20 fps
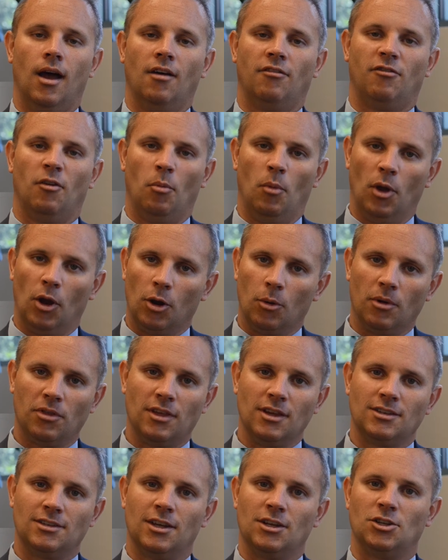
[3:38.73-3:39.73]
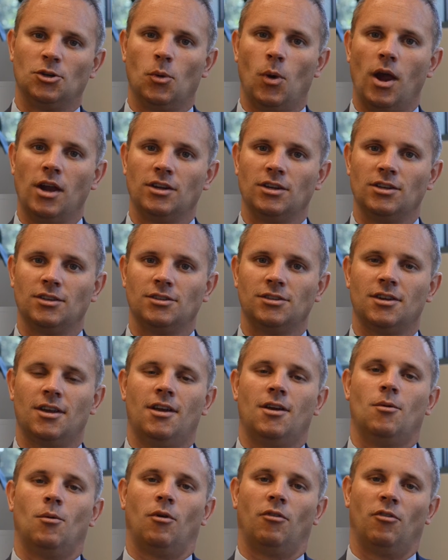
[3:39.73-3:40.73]
familiar with these situations.
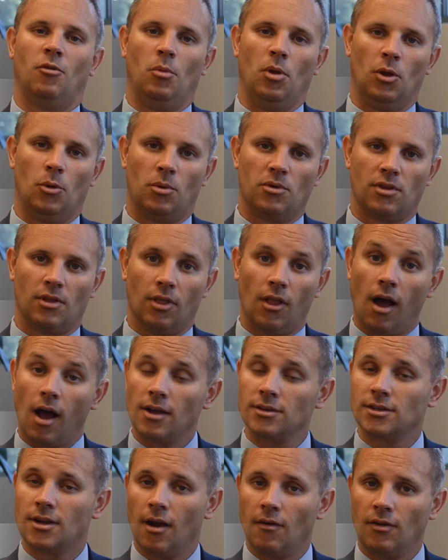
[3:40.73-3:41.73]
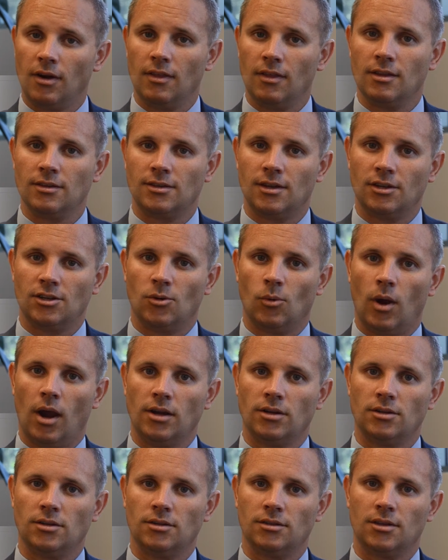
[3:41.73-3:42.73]
We're familiar with the laws governing these
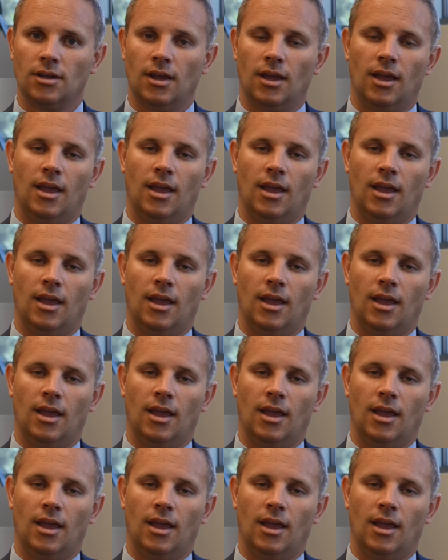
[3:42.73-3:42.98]
situations,